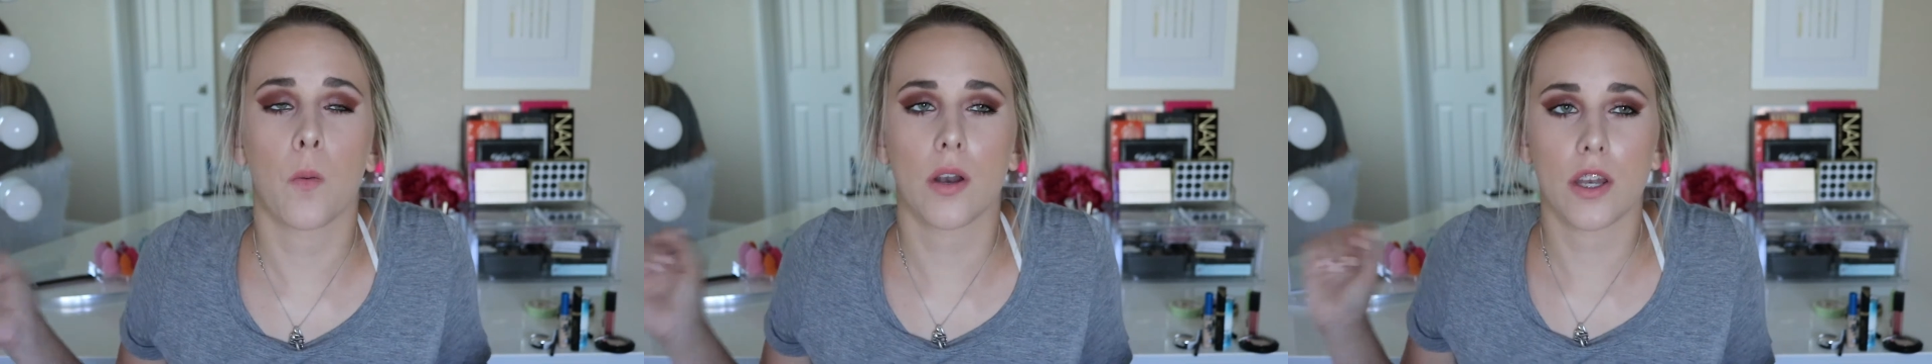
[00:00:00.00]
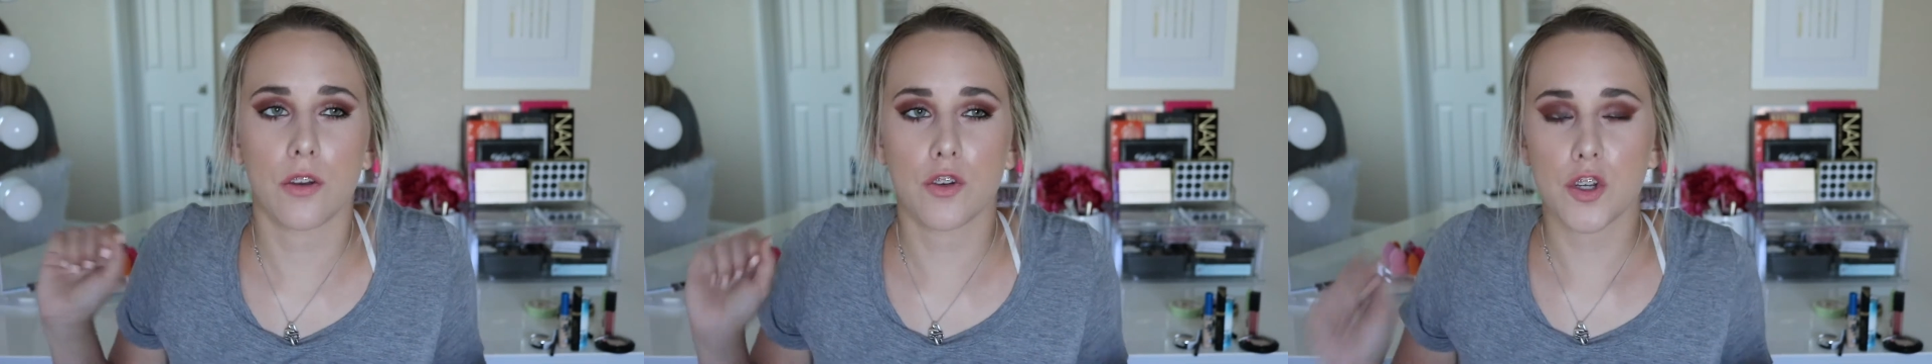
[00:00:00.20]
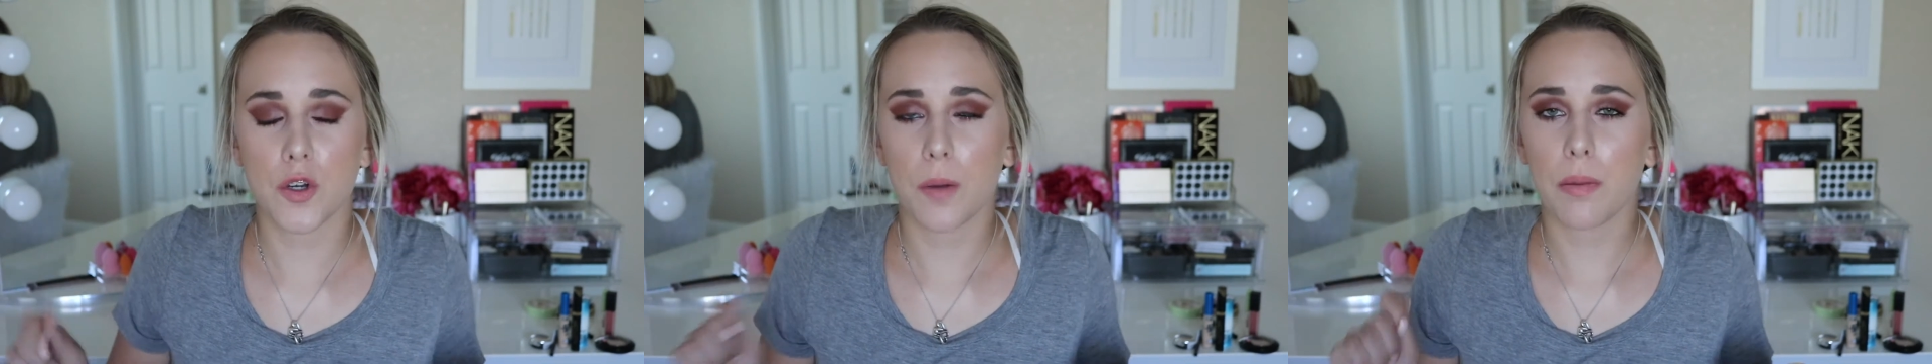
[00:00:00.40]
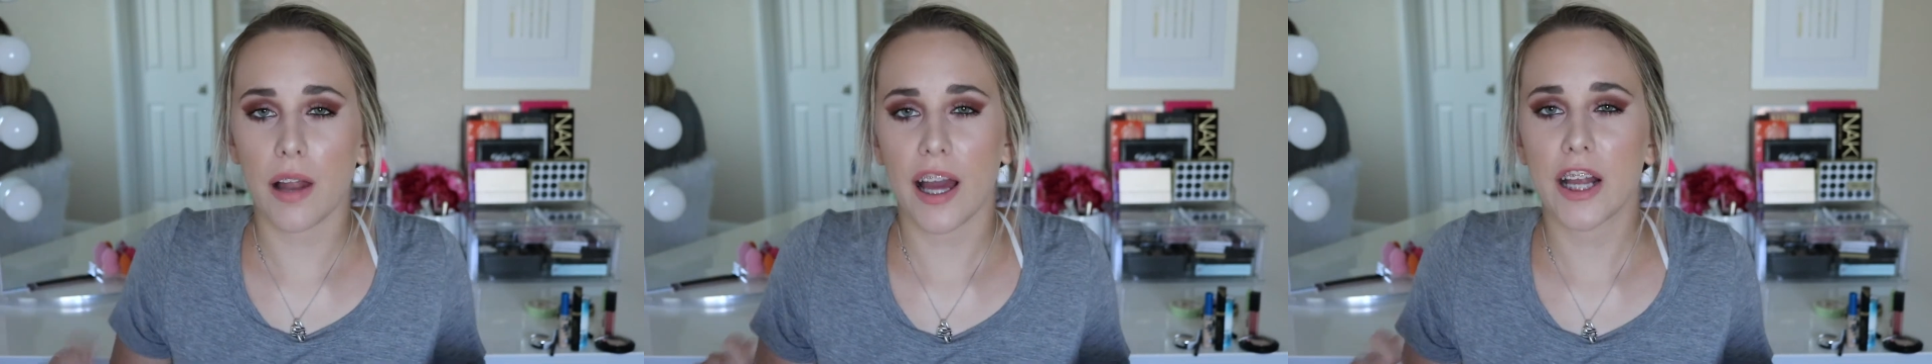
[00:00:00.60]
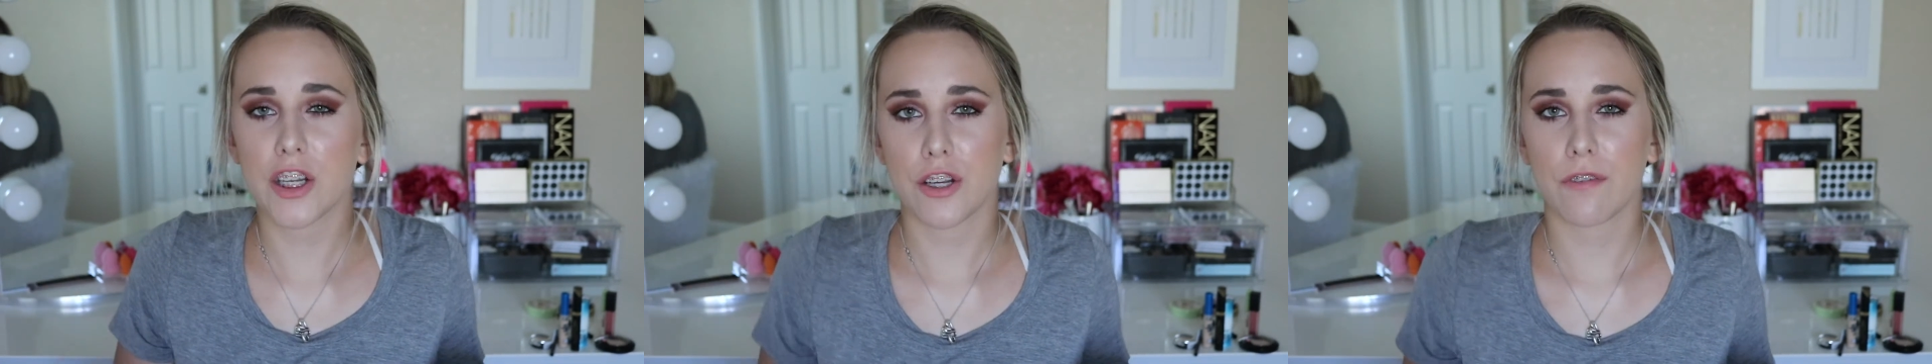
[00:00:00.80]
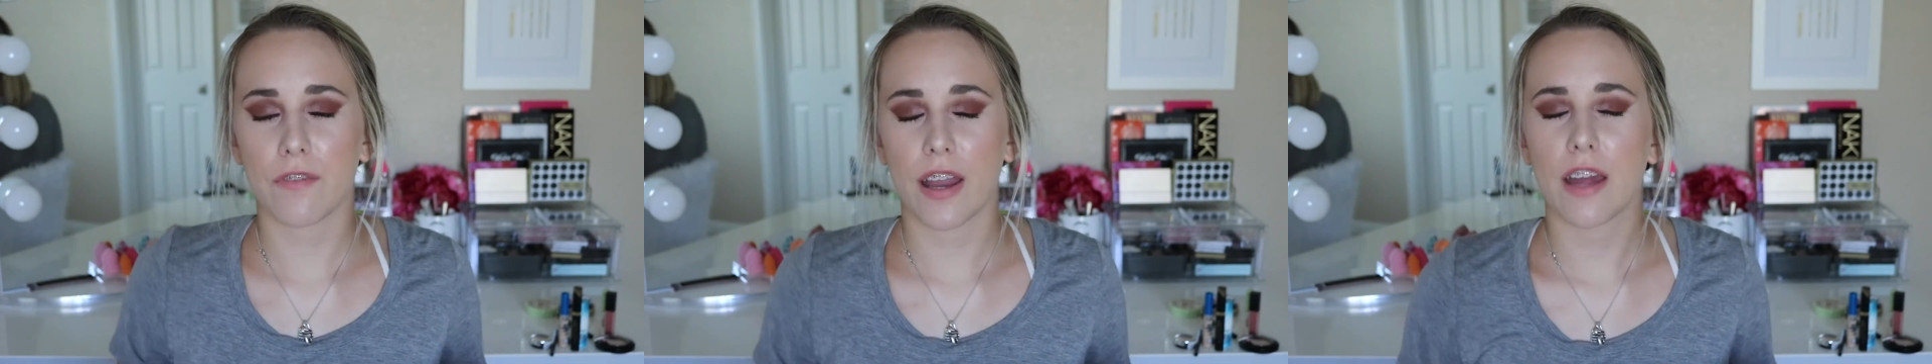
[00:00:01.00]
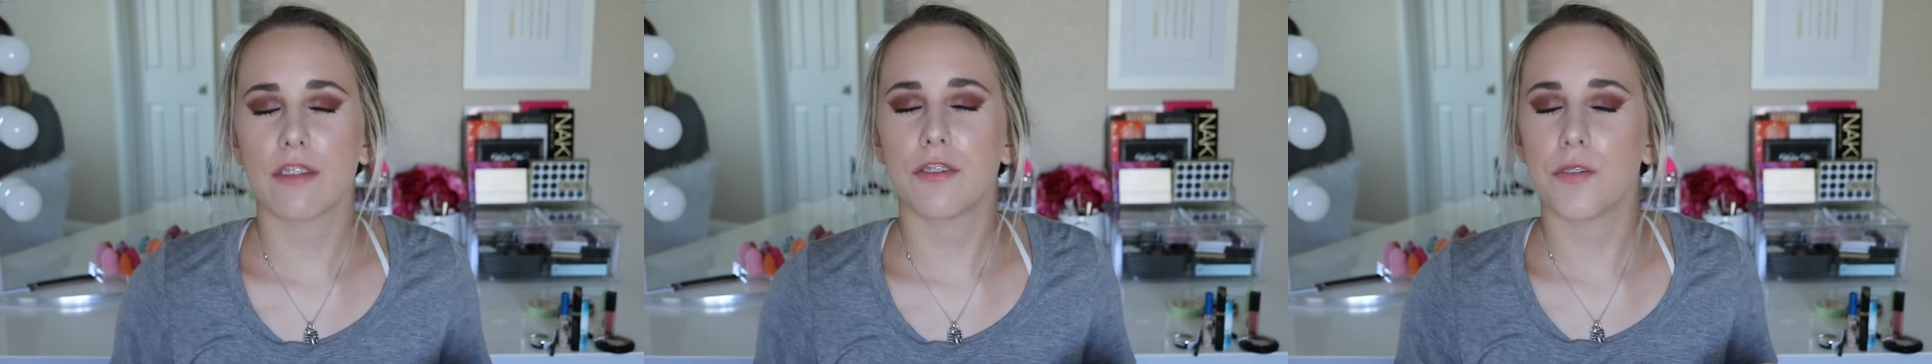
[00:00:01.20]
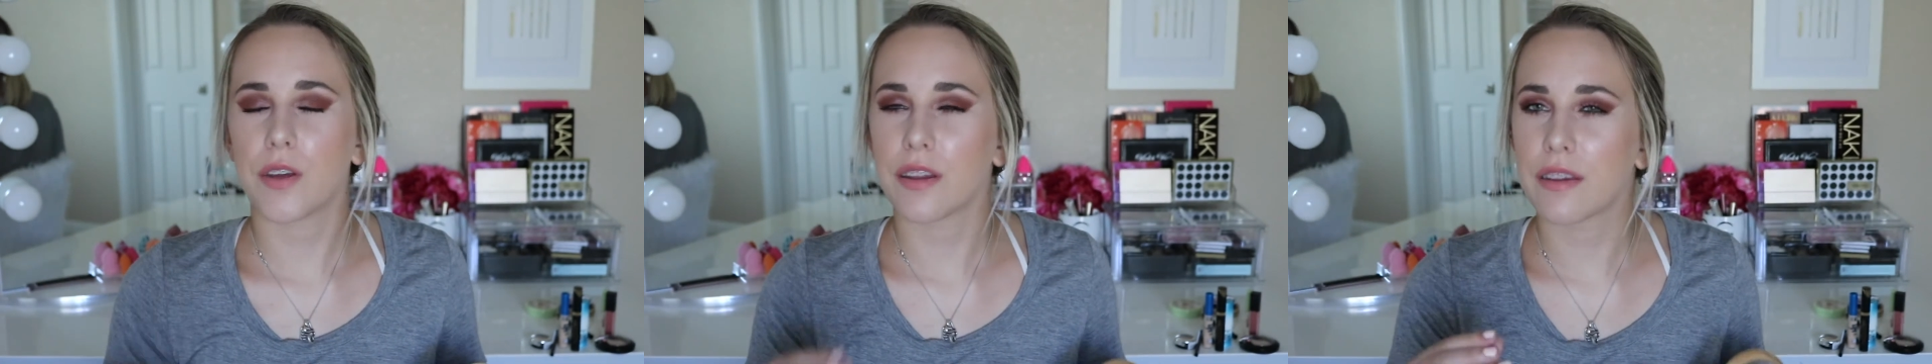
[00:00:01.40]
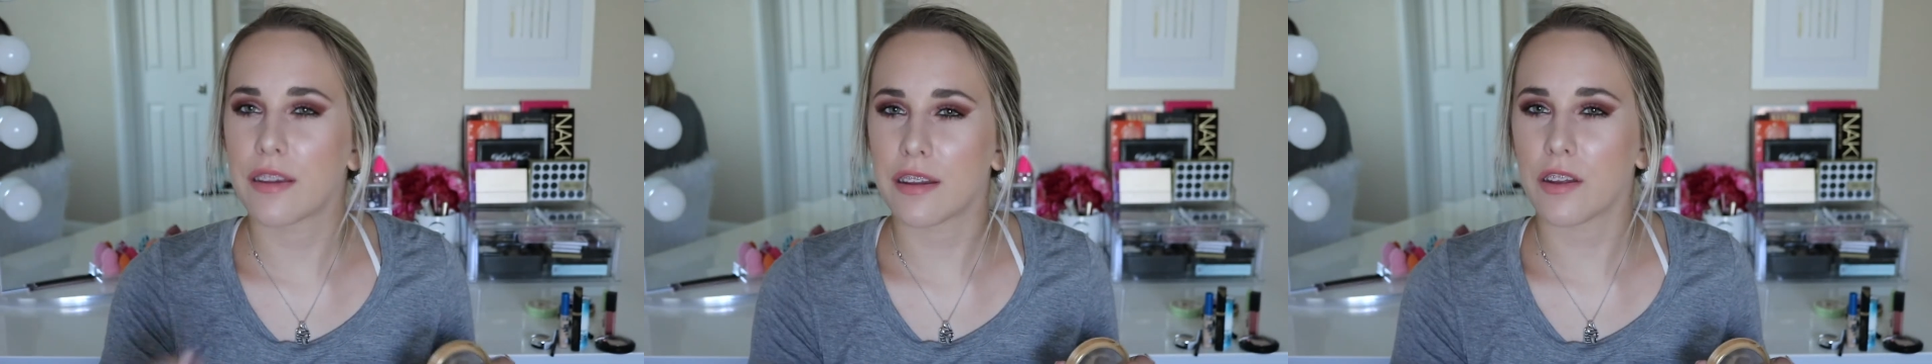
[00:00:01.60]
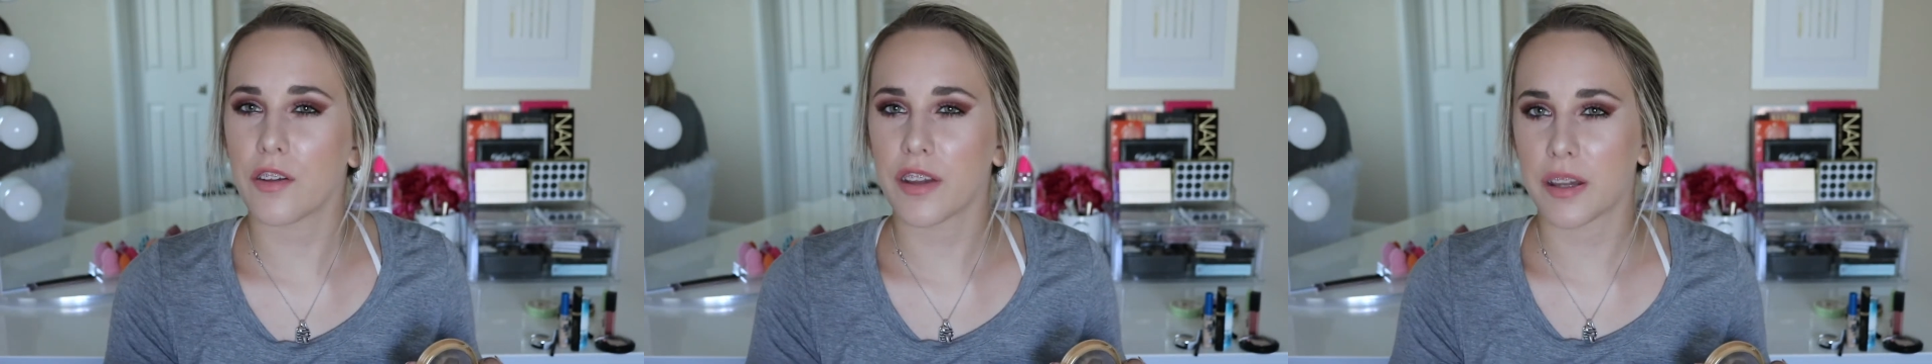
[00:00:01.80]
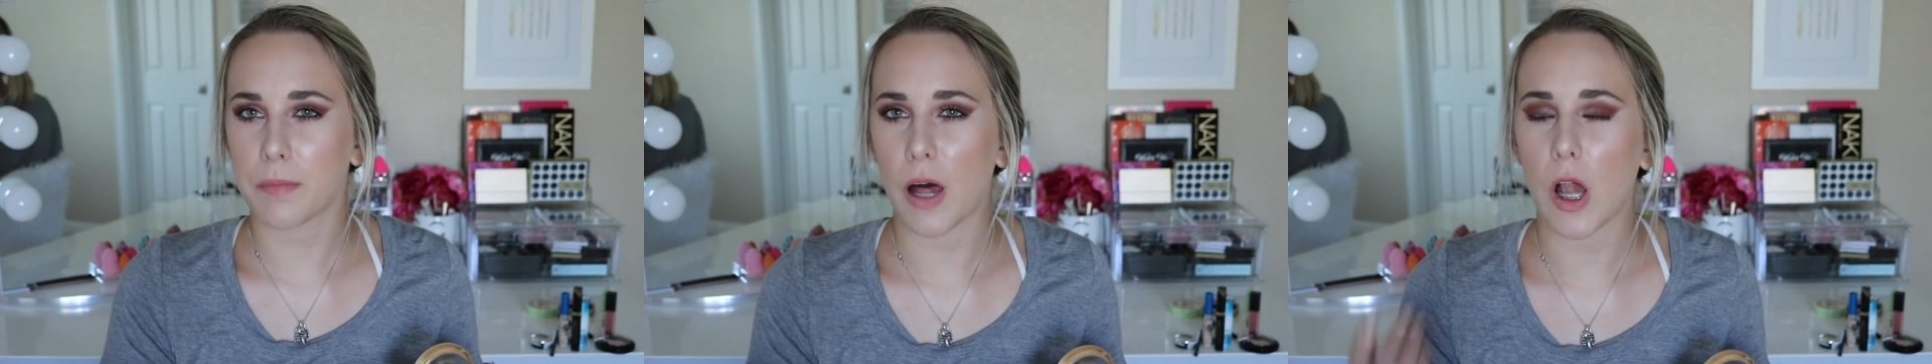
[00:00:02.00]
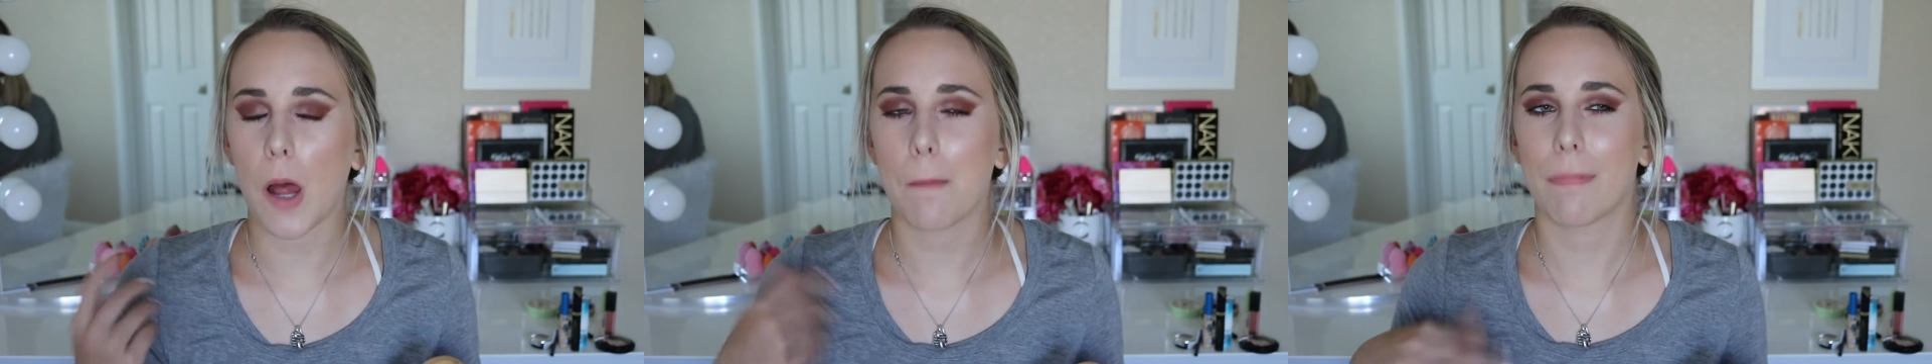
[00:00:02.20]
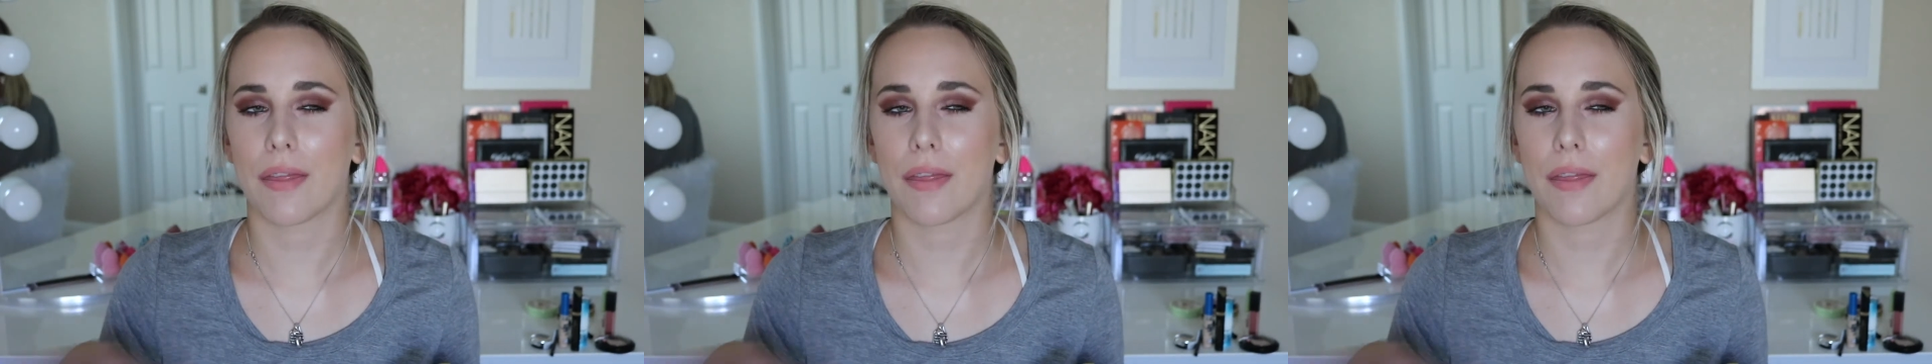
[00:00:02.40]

When you do apply it to your face, you can still smell it,